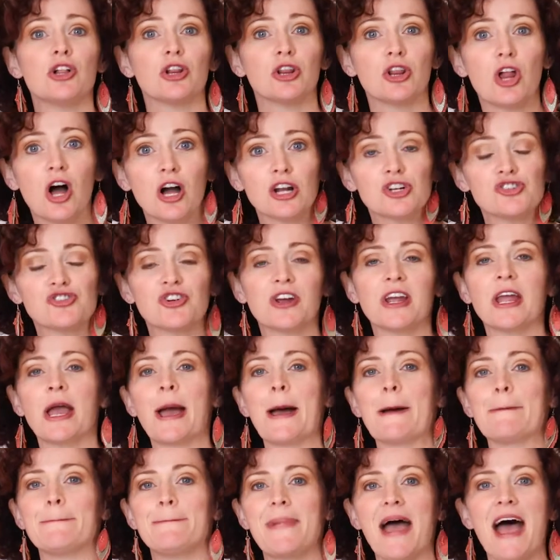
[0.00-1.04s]
laundry,
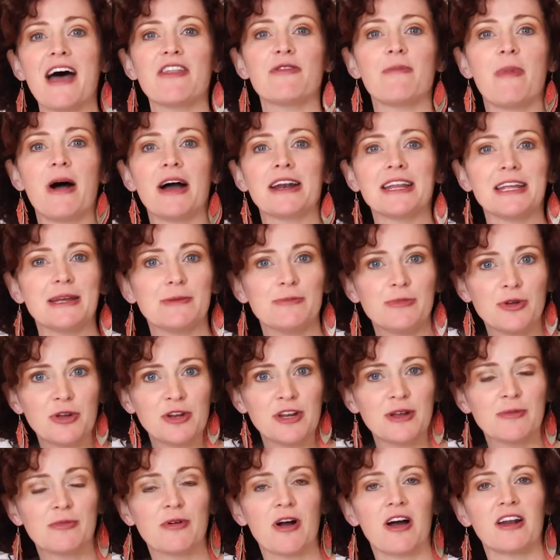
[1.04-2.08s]
bath, body, and
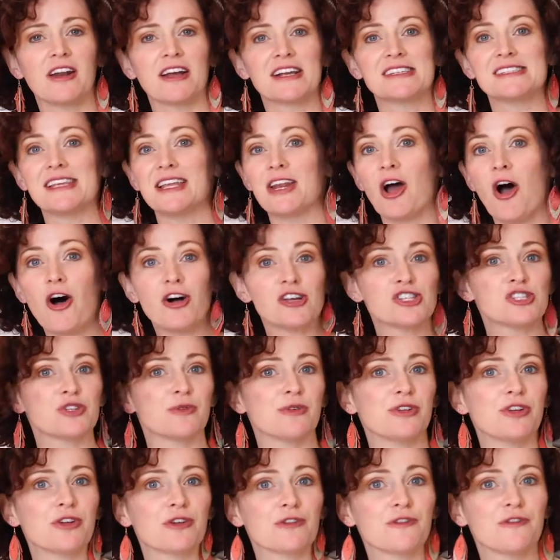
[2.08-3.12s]
beauty products, and also
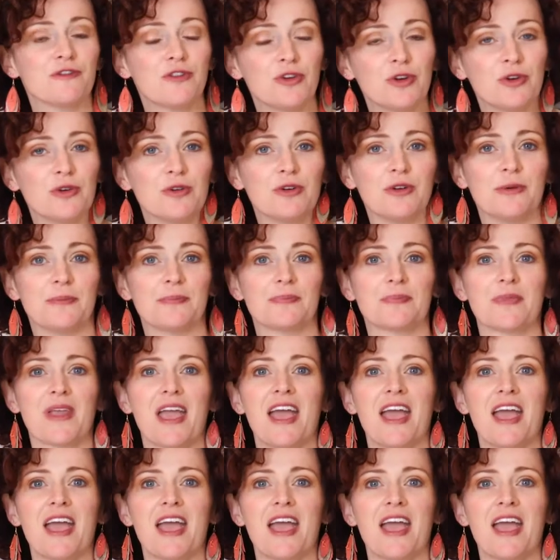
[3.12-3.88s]
in your food.